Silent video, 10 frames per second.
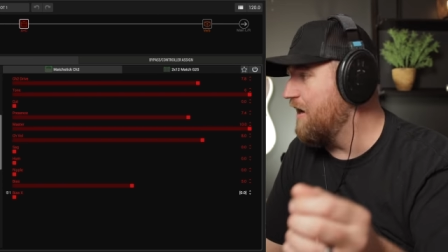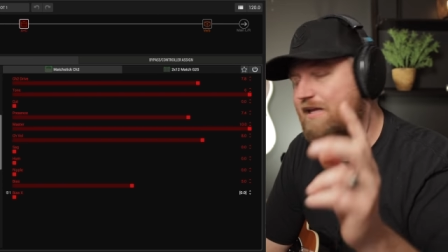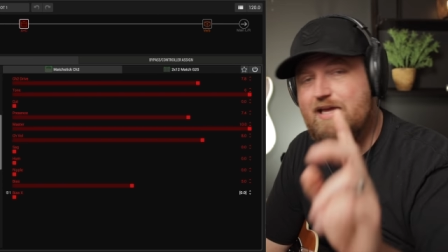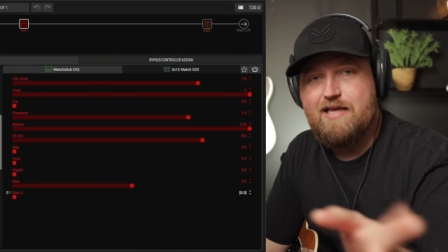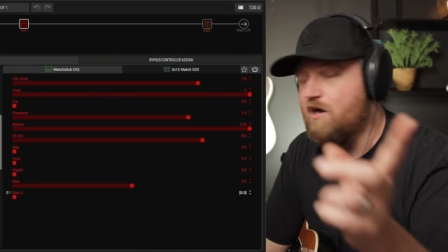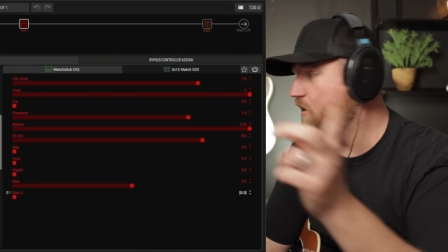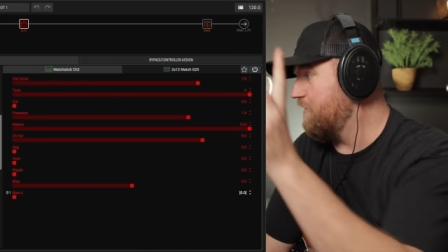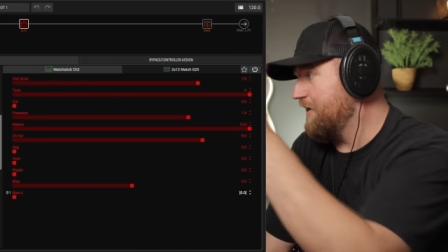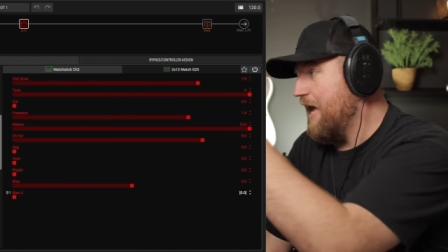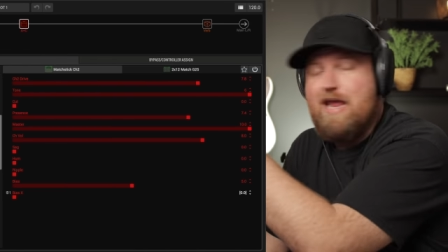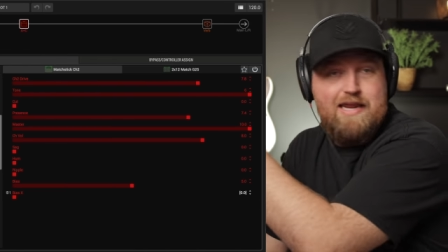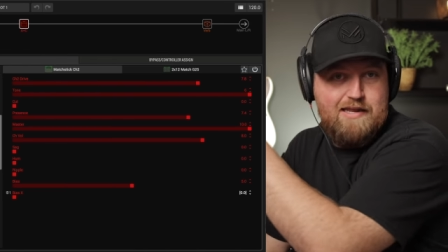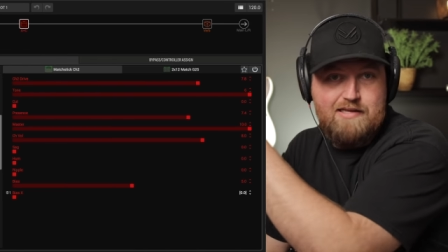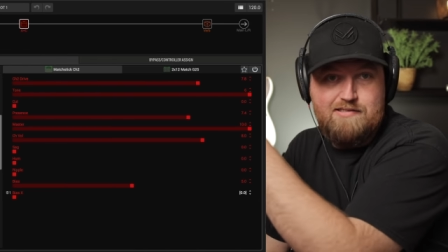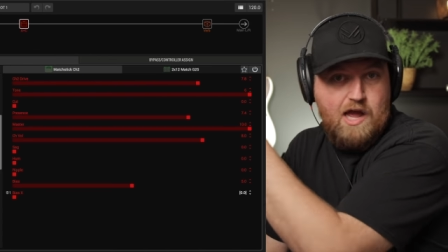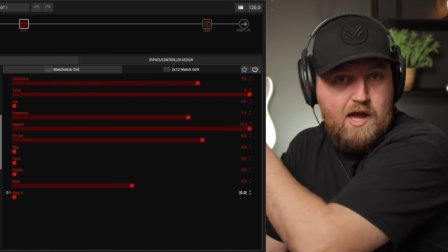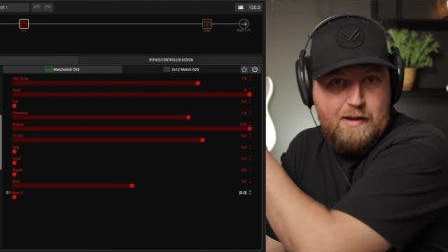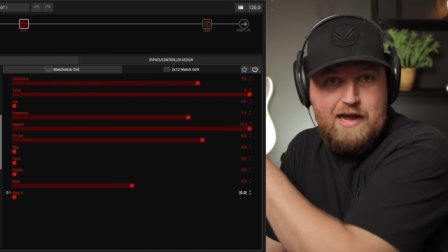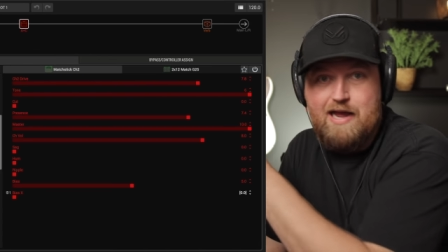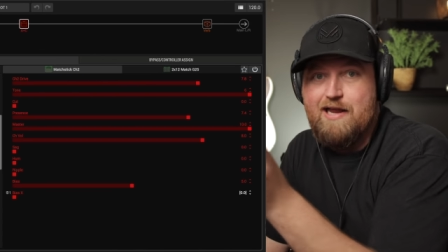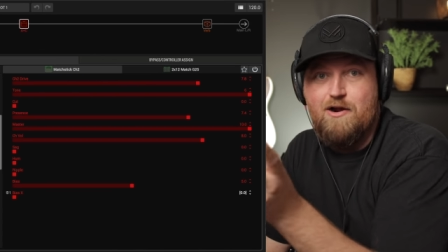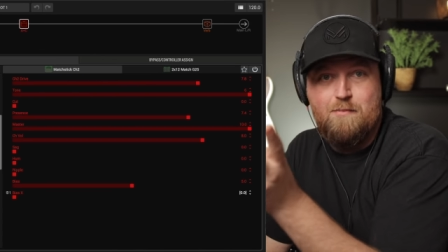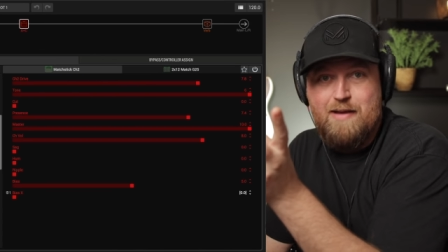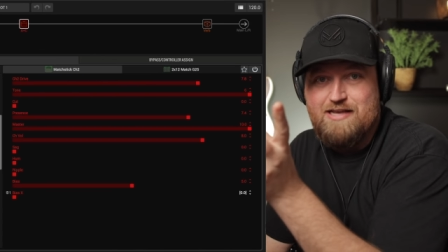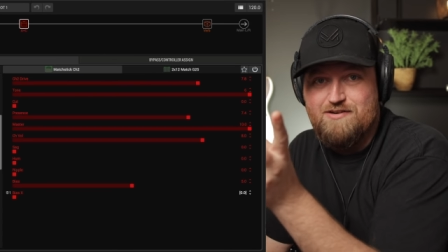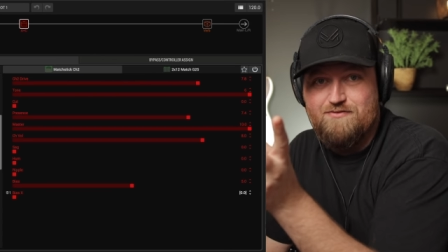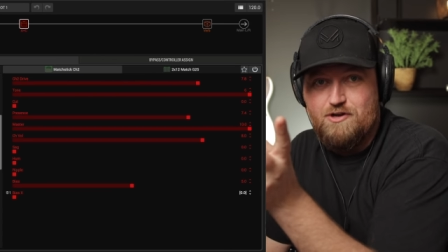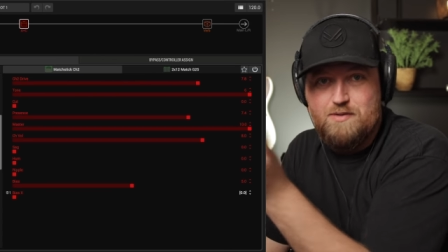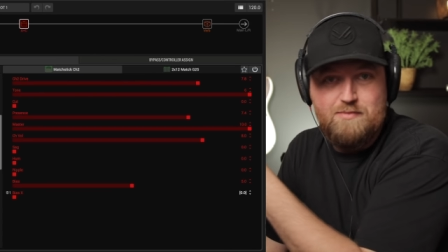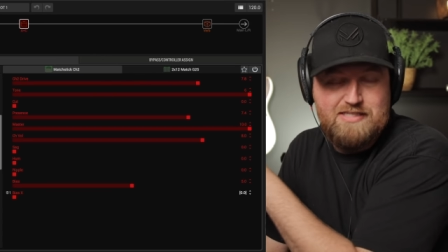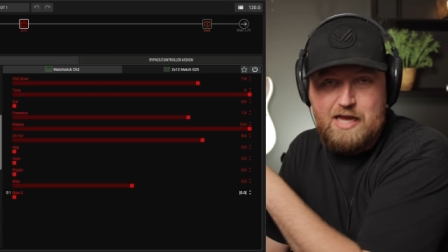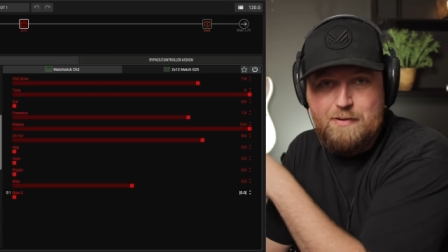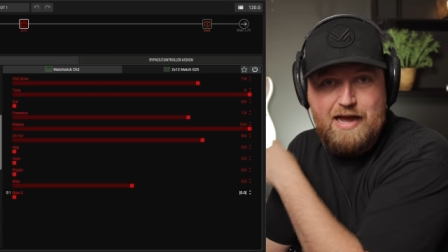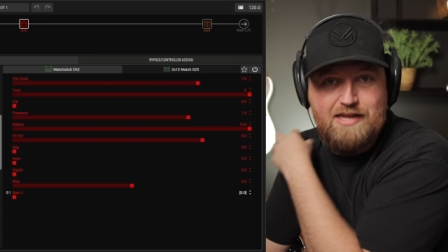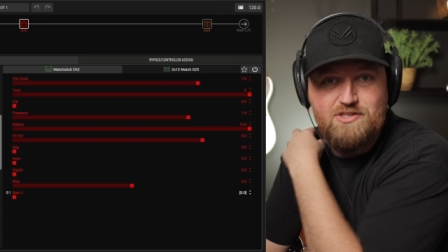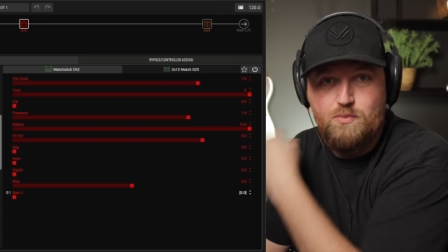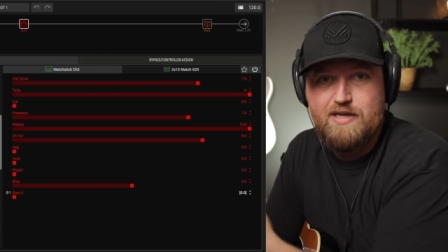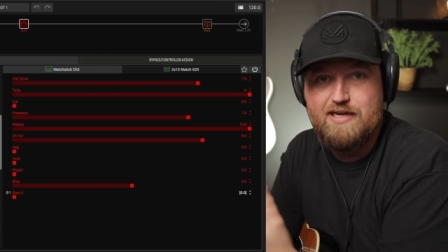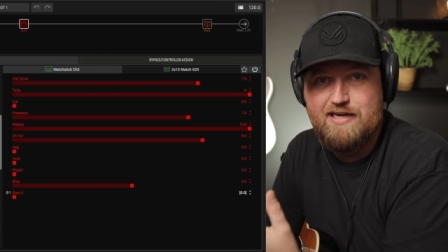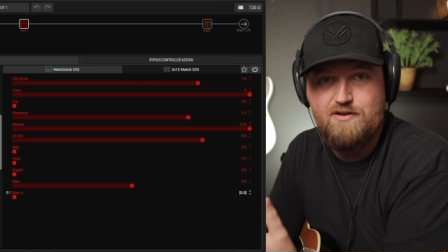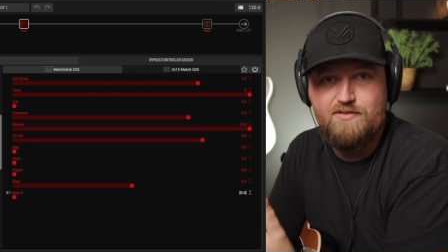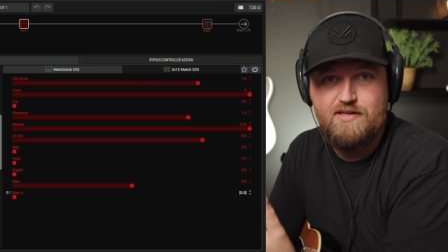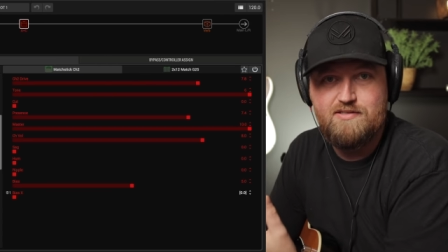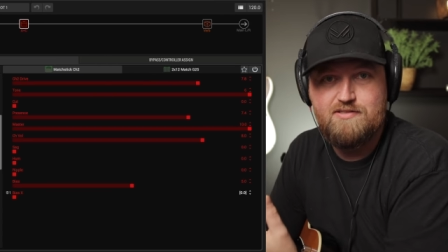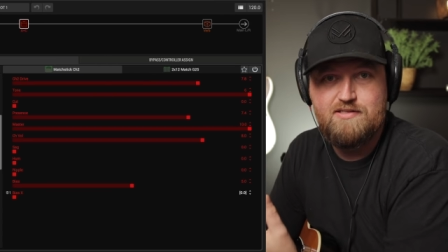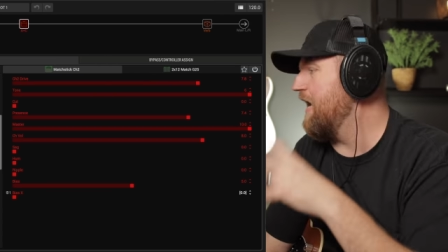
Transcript: Again, our gain is up high, our master volume is up high so we can hear this.